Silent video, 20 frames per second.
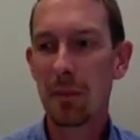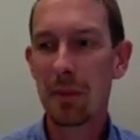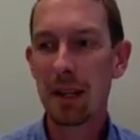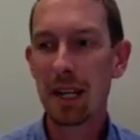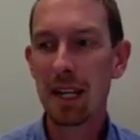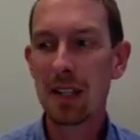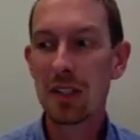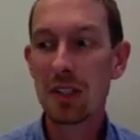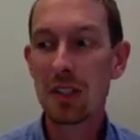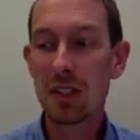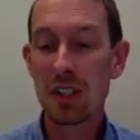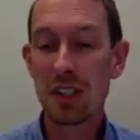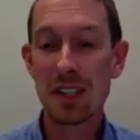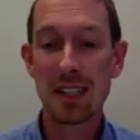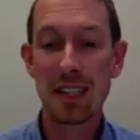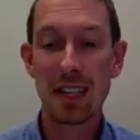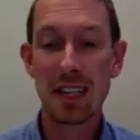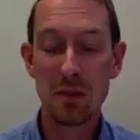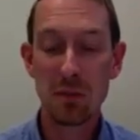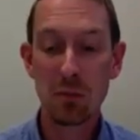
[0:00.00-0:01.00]
It's just
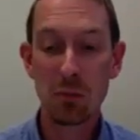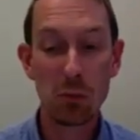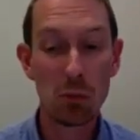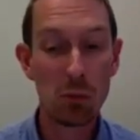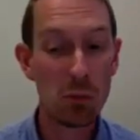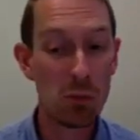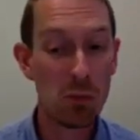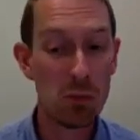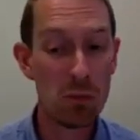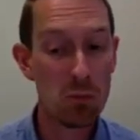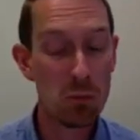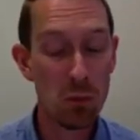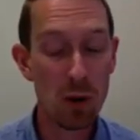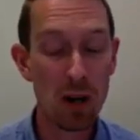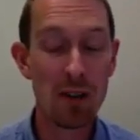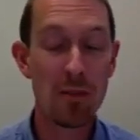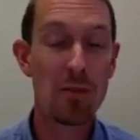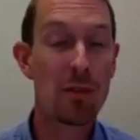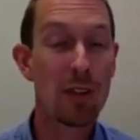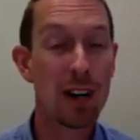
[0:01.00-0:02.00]
that
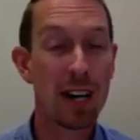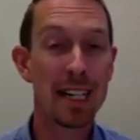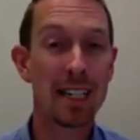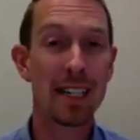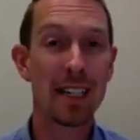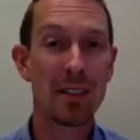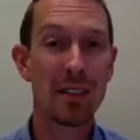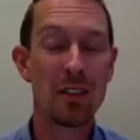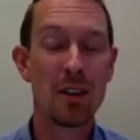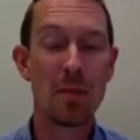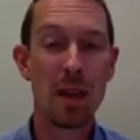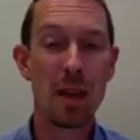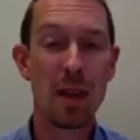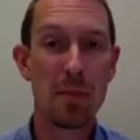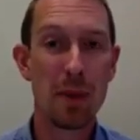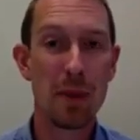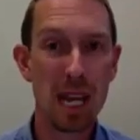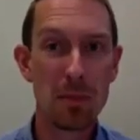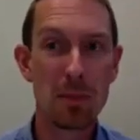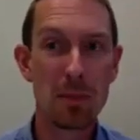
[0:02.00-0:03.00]
one finding from
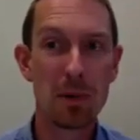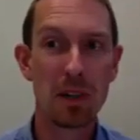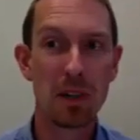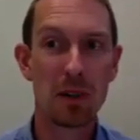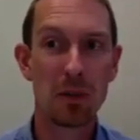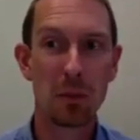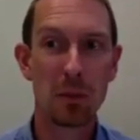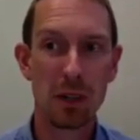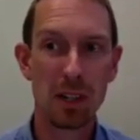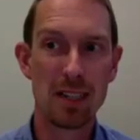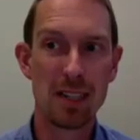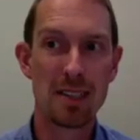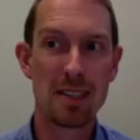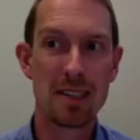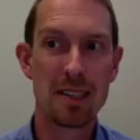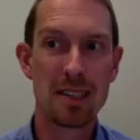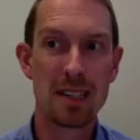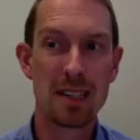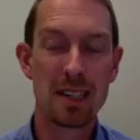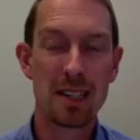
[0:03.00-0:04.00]
that paper
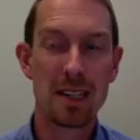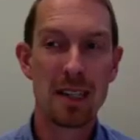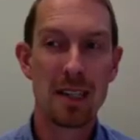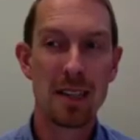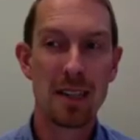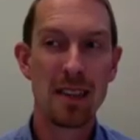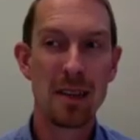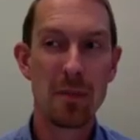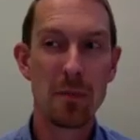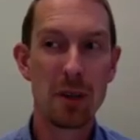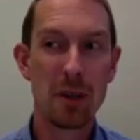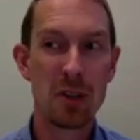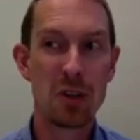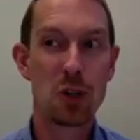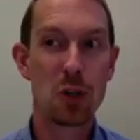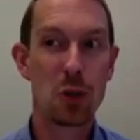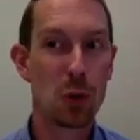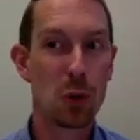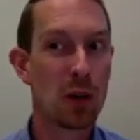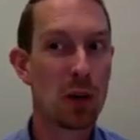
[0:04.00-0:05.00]
was the
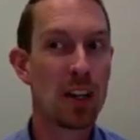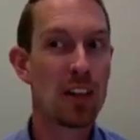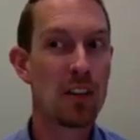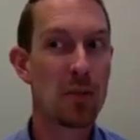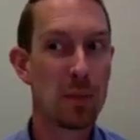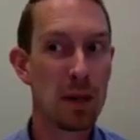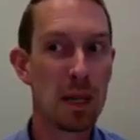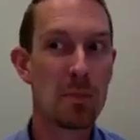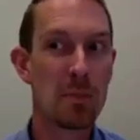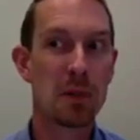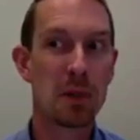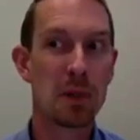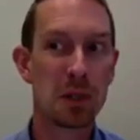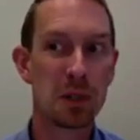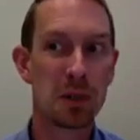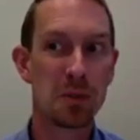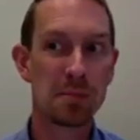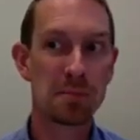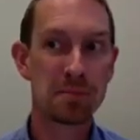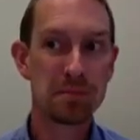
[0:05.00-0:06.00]
majority of
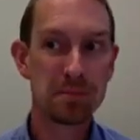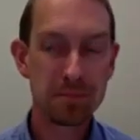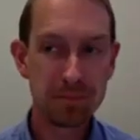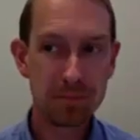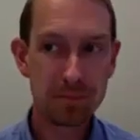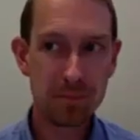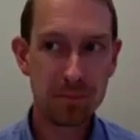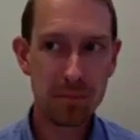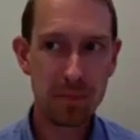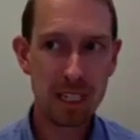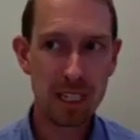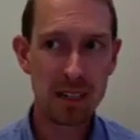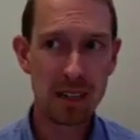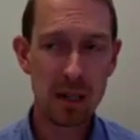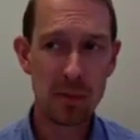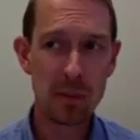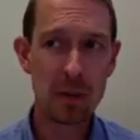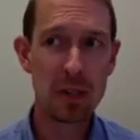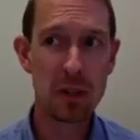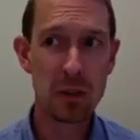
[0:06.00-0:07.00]
people
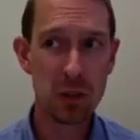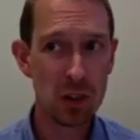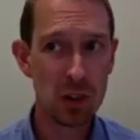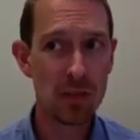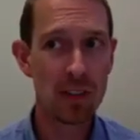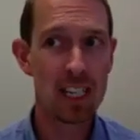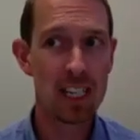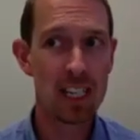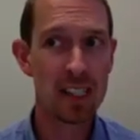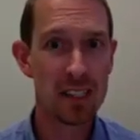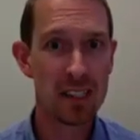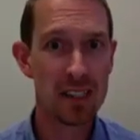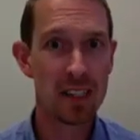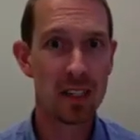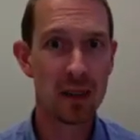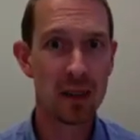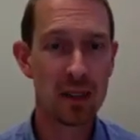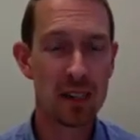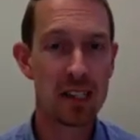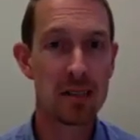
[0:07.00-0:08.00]
that we surveyed
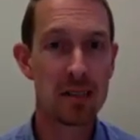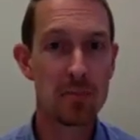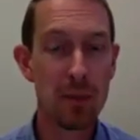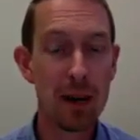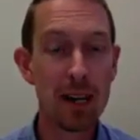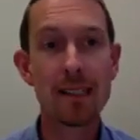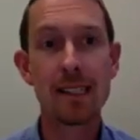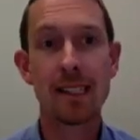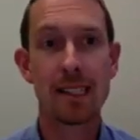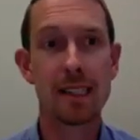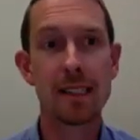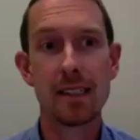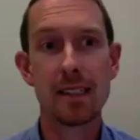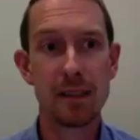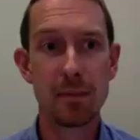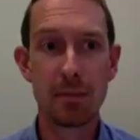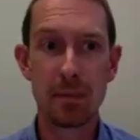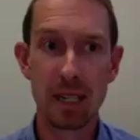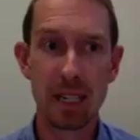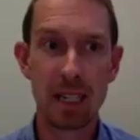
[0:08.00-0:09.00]
still expected
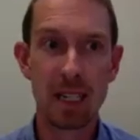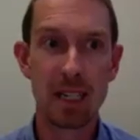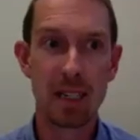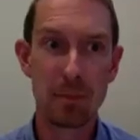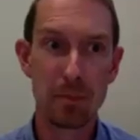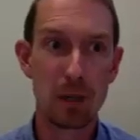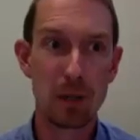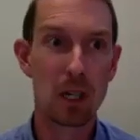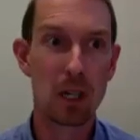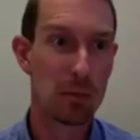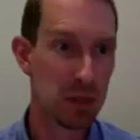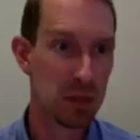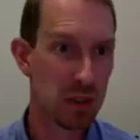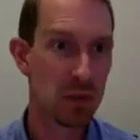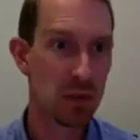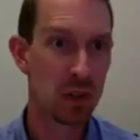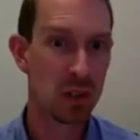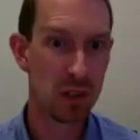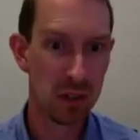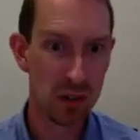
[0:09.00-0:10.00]
to be
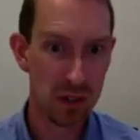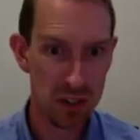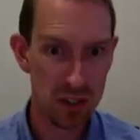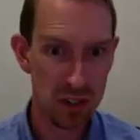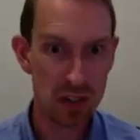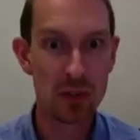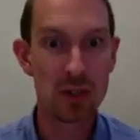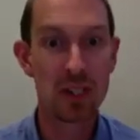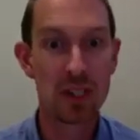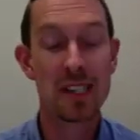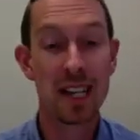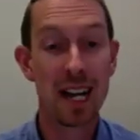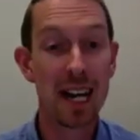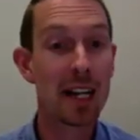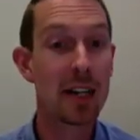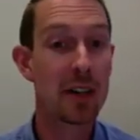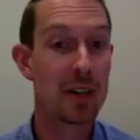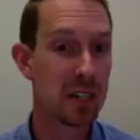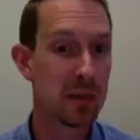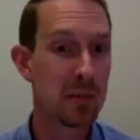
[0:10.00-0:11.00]
purposeful or still
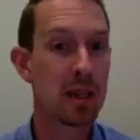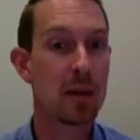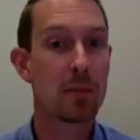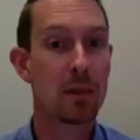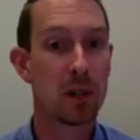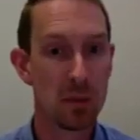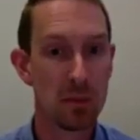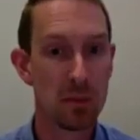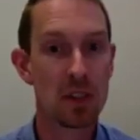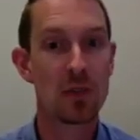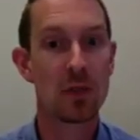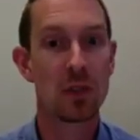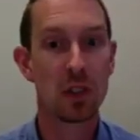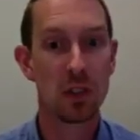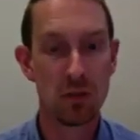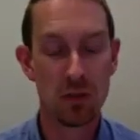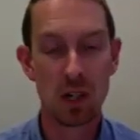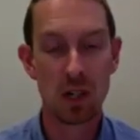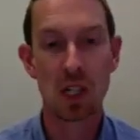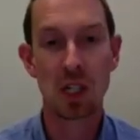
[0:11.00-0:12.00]
desired to be
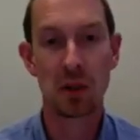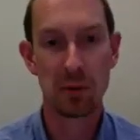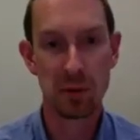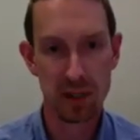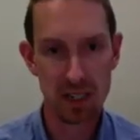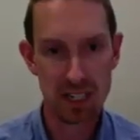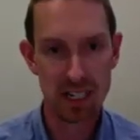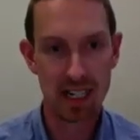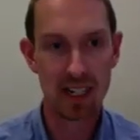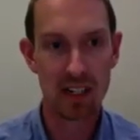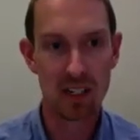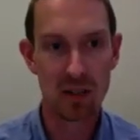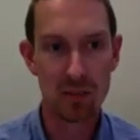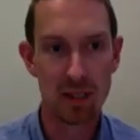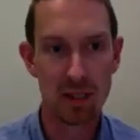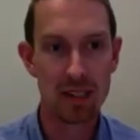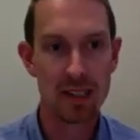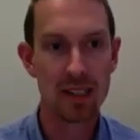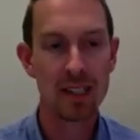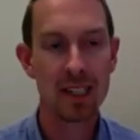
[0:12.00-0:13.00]
purposeful following
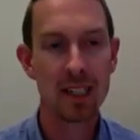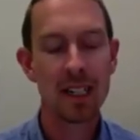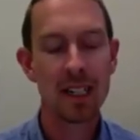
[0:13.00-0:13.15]
retirement.